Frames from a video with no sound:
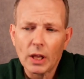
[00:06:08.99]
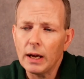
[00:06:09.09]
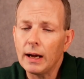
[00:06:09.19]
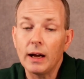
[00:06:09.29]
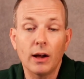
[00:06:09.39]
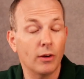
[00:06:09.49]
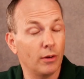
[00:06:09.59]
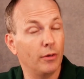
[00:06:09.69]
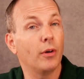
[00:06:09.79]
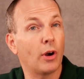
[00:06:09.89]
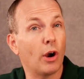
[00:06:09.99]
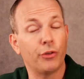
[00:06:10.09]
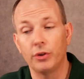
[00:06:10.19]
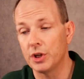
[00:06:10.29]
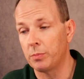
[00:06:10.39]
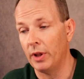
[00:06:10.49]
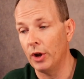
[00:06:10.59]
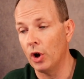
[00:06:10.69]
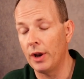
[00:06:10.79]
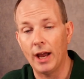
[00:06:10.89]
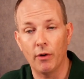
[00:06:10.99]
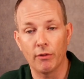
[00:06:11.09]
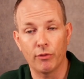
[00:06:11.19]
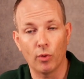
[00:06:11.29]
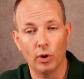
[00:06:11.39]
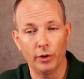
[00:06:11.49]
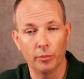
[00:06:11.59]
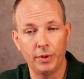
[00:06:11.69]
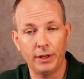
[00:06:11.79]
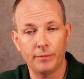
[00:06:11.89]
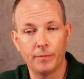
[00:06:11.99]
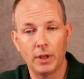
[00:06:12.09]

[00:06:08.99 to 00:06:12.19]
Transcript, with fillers: Uh, Carlsen does play on, however, for a little bit.